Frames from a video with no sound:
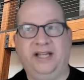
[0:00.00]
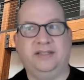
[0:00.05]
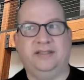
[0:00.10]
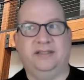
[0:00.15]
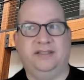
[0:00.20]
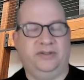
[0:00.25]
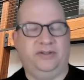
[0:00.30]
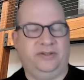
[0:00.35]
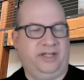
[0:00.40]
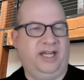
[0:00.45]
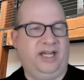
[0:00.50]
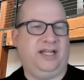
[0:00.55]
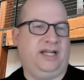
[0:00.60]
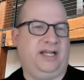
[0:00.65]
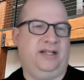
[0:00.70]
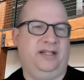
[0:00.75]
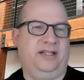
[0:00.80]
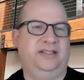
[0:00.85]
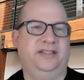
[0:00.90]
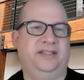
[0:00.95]
I could sell the
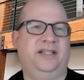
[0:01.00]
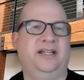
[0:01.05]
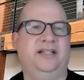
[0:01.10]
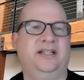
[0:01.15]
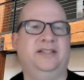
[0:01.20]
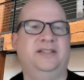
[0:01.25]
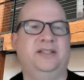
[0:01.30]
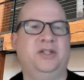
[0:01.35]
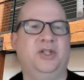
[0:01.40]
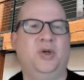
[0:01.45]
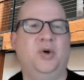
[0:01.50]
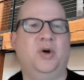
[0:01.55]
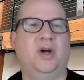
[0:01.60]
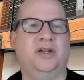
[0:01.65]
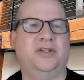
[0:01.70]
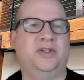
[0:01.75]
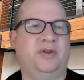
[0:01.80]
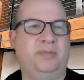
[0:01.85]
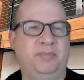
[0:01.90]
heck out of these things in New York.